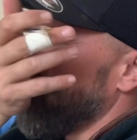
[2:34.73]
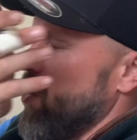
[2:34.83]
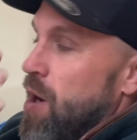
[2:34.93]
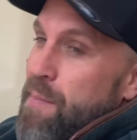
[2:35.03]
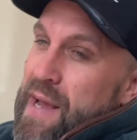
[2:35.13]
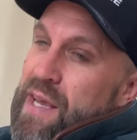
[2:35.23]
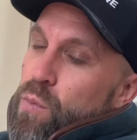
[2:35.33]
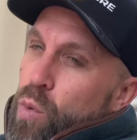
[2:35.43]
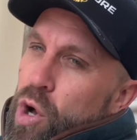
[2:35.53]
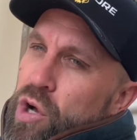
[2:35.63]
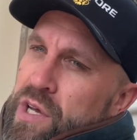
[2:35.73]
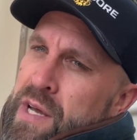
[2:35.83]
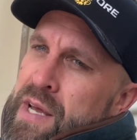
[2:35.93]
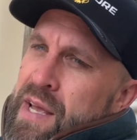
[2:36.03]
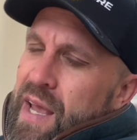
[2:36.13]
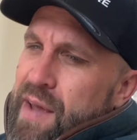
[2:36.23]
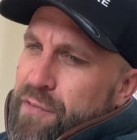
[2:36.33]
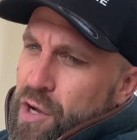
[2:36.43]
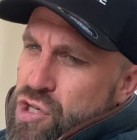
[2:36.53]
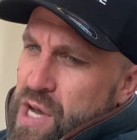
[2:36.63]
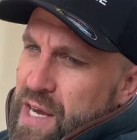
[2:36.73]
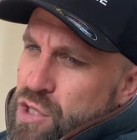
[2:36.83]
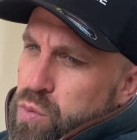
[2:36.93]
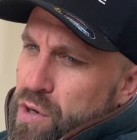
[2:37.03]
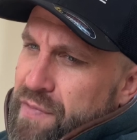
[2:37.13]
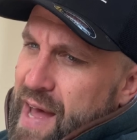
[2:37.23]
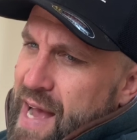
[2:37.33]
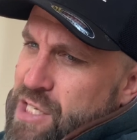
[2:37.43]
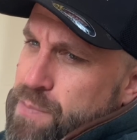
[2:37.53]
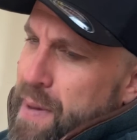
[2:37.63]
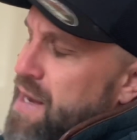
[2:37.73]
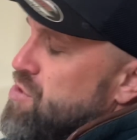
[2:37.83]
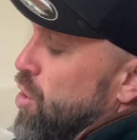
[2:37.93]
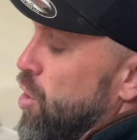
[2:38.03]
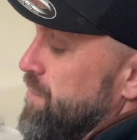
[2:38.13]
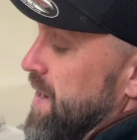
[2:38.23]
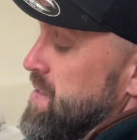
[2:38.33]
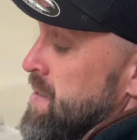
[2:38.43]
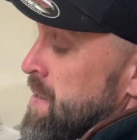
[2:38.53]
Could I make it work if I change one of the aspects of it?